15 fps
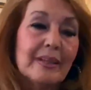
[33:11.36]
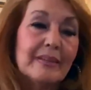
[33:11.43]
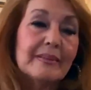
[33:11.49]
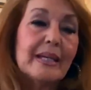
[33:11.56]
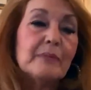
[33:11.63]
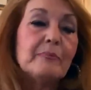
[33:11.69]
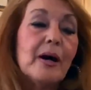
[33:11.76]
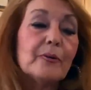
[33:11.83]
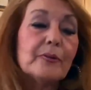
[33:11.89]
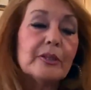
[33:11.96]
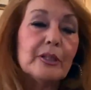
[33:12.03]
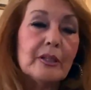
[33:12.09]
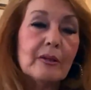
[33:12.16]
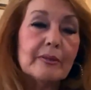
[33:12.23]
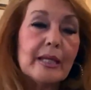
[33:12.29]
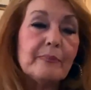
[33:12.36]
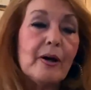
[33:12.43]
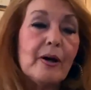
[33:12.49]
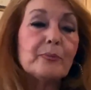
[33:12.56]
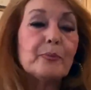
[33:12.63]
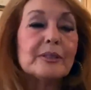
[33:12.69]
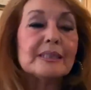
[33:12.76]
They both, you know,
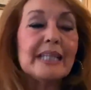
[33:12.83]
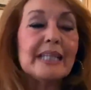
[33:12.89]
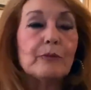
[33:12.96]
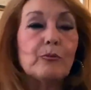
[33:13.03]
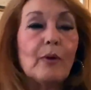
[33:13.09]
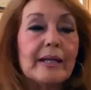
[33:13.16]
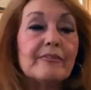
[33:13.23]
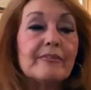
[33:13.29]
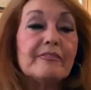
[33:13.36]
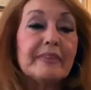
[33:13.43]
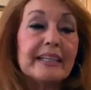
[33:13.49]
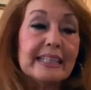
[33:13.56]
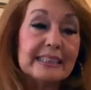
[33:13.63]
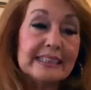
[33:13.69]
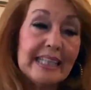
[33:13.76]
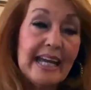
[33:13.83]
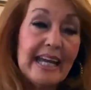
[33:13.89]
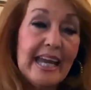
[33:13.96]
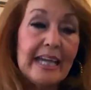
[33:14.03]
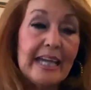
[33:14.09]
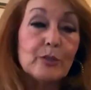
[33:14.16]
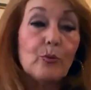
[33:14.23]
put aside whatever feelings
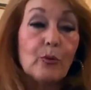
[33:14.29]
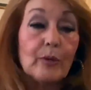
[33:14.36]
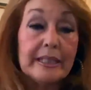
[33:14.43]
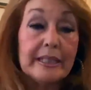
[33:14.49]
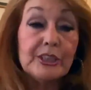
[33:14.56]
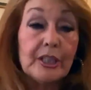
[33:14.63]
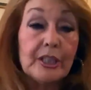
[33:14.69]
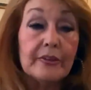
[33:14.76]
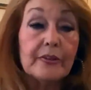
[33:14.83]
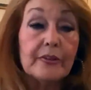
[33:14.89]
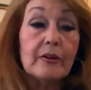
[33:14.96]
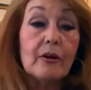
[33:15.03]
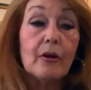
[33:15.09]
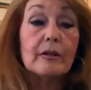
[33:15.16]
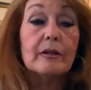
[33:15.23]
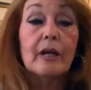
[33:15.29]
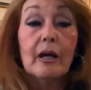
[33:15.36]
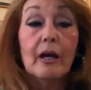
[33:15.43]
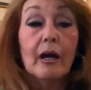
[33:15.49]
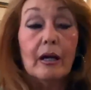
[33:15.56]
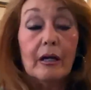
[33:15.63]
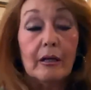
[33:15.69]
they had toward each other
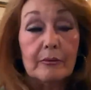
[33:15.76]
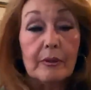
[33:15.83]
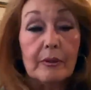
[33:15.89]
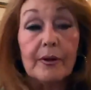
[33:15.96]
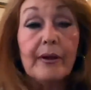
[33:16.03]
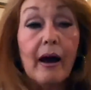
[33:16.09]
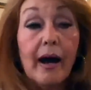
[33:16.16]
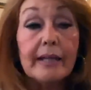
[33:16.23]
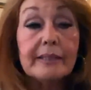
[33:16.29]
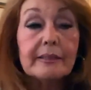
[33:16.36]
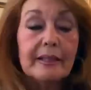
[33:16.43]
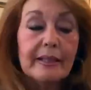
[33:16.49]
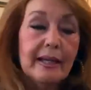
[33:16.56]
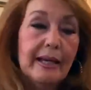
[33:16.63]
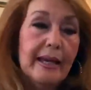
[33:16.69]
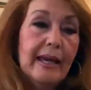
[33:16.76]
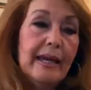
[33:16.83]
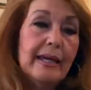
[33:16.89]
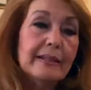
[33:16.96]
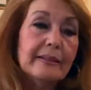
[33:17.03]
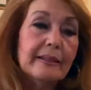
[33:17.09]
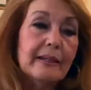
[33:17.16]
or not,
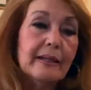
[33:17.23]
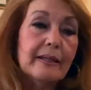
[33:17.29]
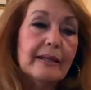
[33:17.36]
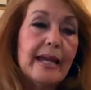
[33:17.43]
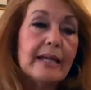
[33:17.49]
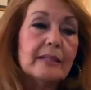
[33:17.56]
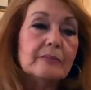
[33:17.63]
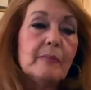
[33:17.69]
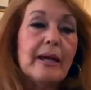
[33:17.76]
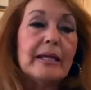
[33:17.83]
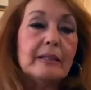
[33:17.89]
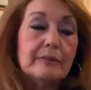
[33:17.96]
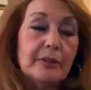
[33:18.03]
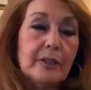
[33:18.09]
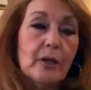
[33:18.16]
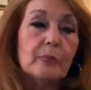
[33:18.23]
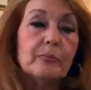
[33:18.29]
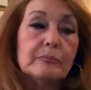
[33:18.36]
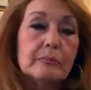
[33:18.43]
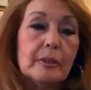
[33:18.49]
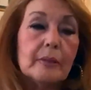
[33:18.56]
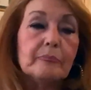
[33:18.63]
and made, you
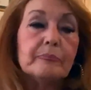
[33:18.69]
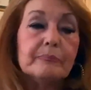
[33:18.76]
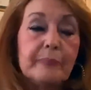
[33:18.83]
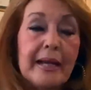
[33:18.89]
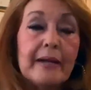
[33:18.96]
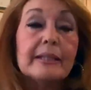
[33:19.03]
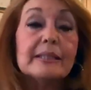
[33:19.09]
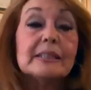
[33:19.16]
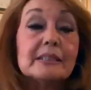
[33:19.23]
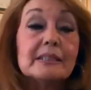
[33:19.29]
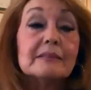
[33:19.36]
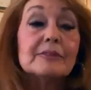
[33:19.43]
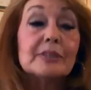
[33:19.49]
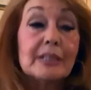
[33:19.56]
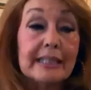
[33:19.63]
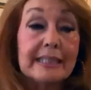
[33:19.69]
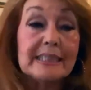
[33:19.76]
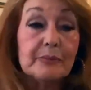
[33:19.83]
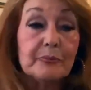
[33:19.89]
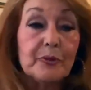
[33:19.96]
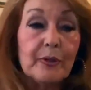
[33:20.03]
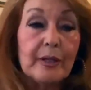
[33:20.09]
know, parents to
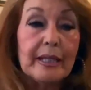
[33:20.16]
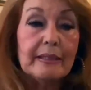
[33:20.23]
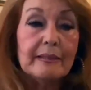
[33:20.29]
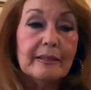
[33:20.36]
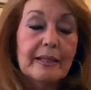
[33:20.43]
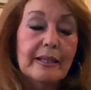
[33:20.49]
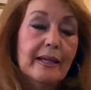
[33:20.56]
Lisa Marie.